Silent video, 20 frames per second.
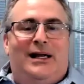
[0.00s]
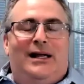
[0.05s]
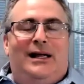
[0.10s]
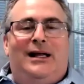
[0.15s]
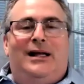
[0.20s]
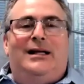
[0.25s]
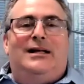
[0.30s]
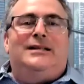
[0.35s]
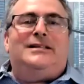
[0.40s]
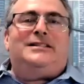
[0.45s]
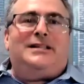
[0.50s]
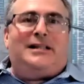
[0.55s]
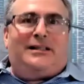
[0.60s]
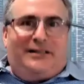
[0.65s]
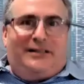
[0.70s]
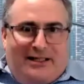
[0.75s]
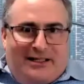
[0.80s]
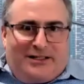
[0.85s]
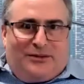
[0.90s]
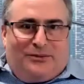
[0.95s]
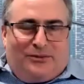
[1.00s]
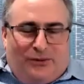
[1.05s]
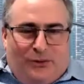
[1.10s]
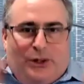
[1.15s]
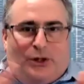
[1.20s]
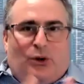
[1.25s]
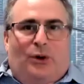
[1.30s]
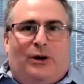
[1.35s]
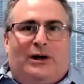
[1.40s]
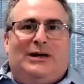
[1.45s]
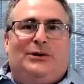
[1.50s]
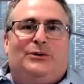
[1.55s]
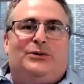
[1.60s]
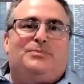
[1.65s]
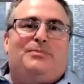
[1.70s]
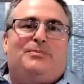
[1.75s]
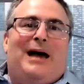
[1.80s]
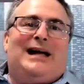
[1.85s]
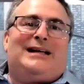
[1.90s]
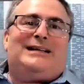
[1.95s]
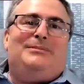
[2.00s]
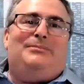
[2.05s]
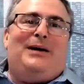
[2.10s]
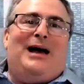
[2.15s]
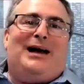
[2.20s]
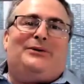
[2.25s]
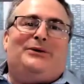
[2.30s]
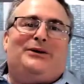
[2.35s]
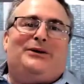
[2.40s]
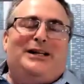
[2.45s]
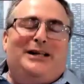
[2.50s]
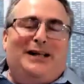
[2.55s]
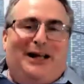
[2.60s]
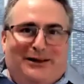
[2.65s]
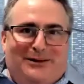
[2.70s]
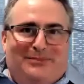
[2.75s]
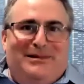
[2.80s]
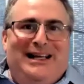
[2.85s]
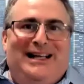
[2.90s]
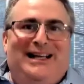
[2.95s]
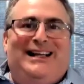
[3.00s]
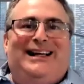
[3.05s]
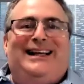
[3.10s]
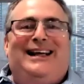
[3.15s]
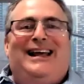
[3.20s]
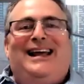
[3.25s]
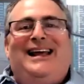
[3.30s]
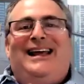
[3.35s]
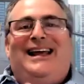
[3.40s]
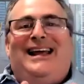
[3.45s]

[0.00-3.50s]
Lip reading: is that this recording was back to back with another meeting.